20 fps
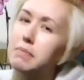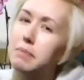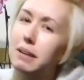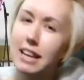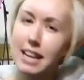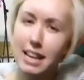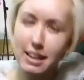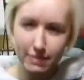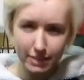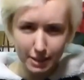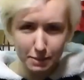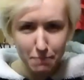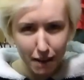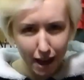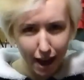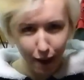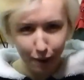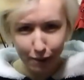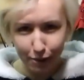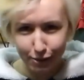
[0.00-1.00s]
believe in the
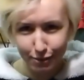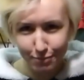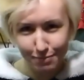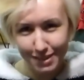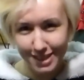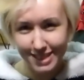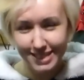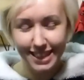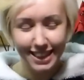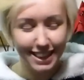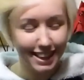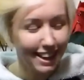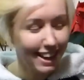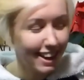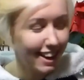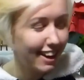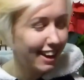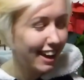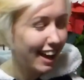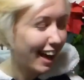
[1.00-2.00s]
power of music.
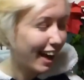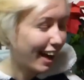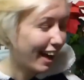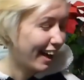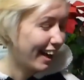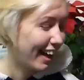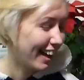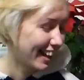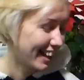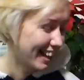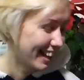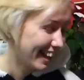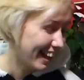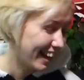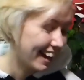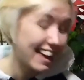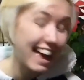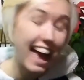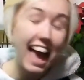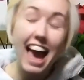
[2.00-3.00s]

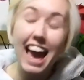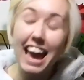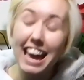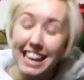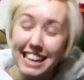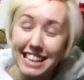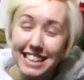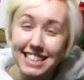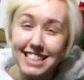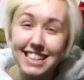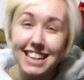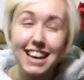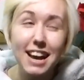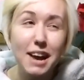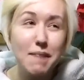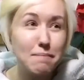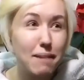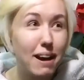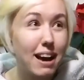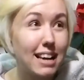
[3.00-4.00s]
I hate
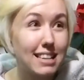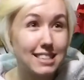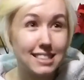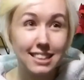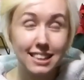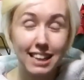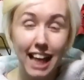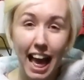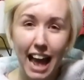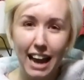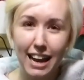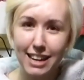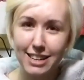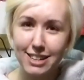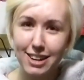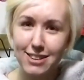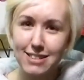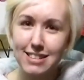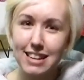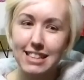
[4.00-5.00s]
personal
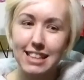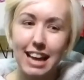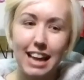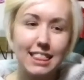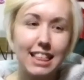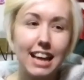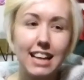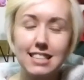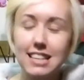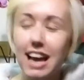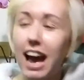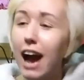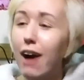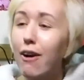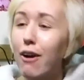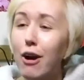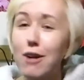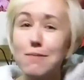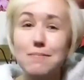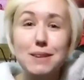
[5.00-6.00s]
anecdotes like that. That's
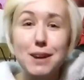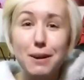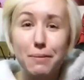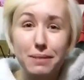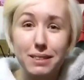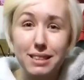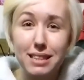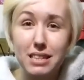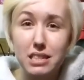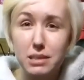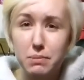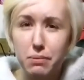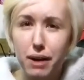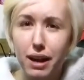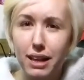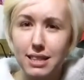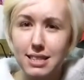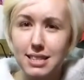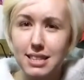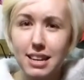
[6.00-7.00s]
how homeopathy
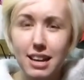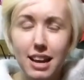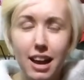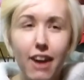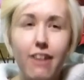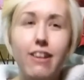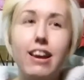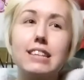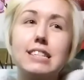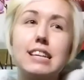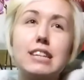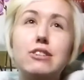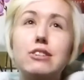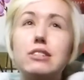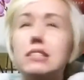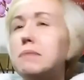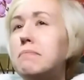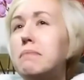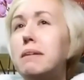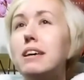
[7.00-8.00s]
spreads. Oh yes, I took
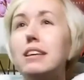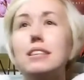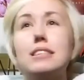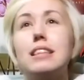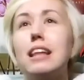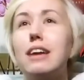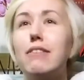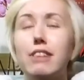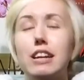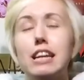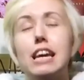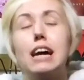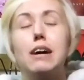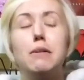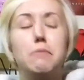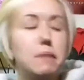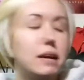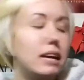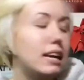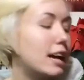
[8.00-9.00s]
some pills and they really
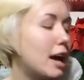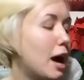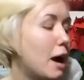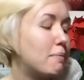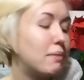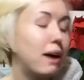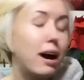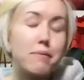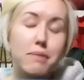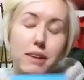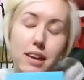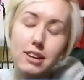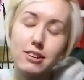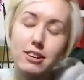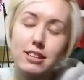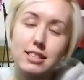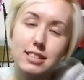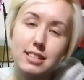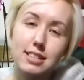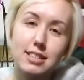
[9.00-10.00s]
helped me. But I'd be
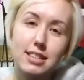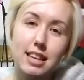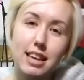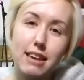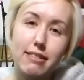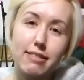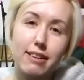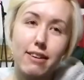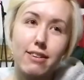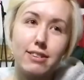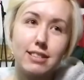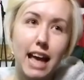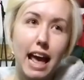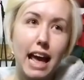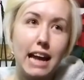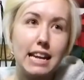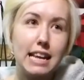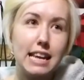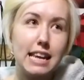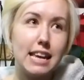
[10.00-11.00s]
interested to see if there is
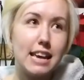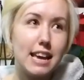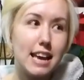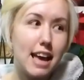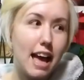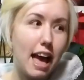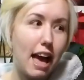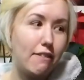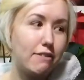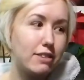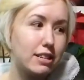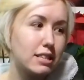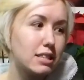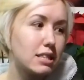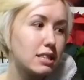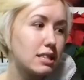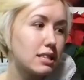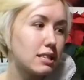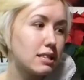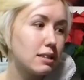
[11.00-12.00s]
any
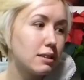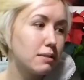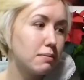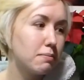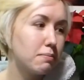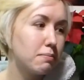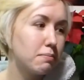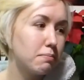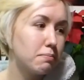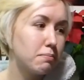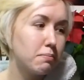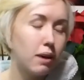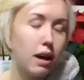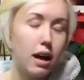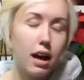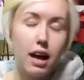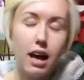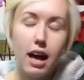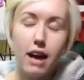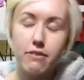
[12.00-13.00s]

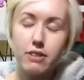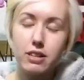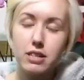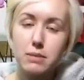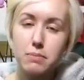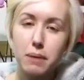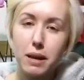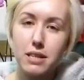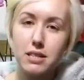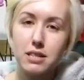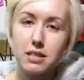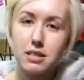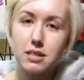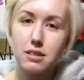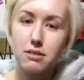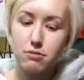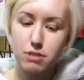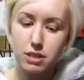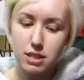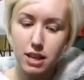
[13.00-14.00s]

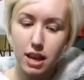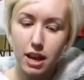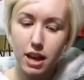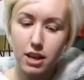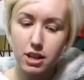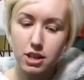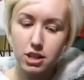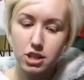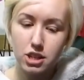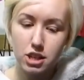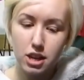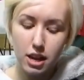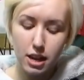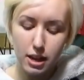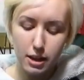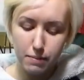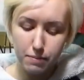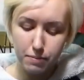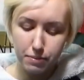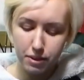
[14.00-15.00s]
evidence-based research
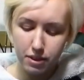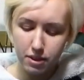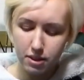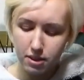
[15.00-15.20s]
and